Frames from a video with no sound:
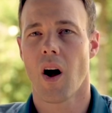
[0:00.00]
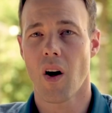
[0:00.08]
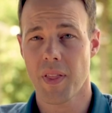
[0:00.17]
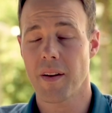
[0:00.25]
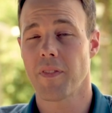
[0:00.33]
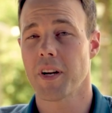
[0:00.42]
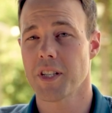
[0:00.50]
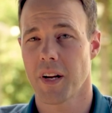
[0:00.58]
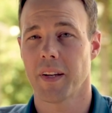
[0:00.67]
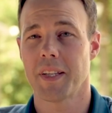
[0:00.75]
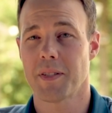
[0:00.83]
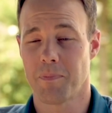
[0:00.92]
All that
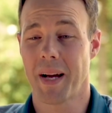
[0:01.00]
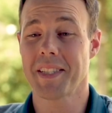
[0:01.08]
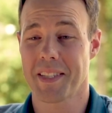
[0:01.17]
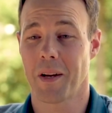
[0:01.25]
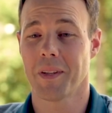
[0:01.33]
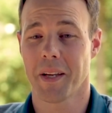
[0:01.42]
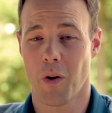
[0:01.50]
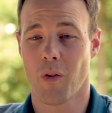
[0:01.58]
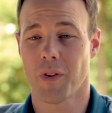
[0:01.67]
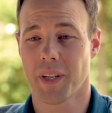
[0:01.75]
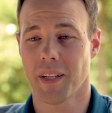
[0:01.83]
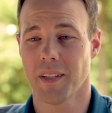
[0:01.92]
functionality might sound like
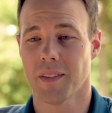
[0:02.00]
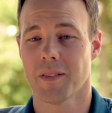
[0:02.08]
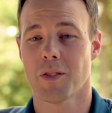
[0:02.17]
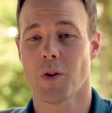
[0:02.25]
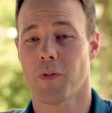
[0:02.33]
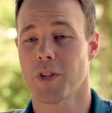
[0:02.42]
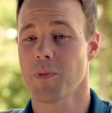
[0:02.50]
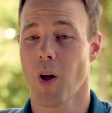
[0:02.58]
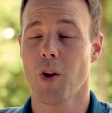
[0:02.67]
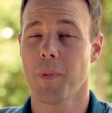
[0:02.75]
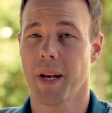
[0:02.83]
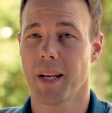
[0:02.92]
overkill. So for
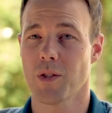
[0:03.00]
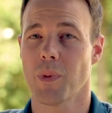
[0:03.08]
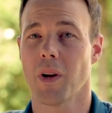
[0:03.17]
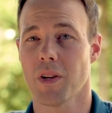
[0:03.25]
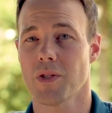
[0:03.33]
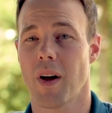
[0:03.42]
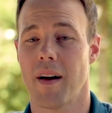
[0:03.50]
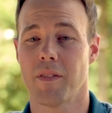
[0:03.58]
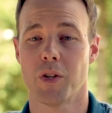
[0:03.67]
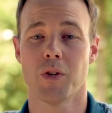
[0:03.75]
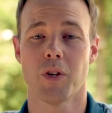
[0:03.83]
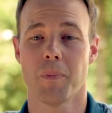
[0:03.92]
smaller meetings, we also
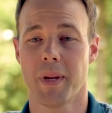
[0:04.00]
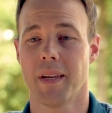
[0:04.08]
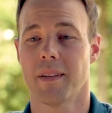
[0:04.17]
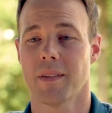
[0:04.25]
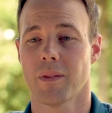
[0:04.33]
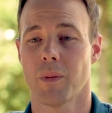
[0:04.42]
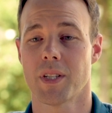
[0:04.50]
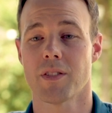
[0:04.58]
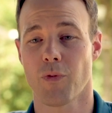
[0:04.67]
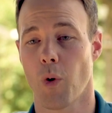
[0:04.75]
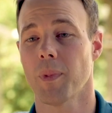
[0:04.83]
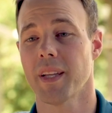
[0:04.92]
have Google Meet, which is
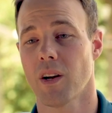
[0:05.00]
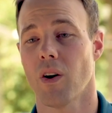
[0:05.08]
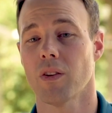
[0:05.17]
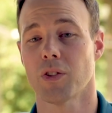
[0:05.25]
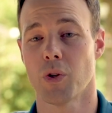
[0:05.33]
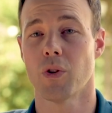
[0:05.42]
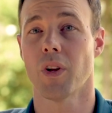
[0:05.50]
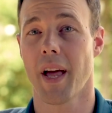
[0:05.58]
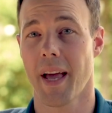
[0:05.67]
formerly called Google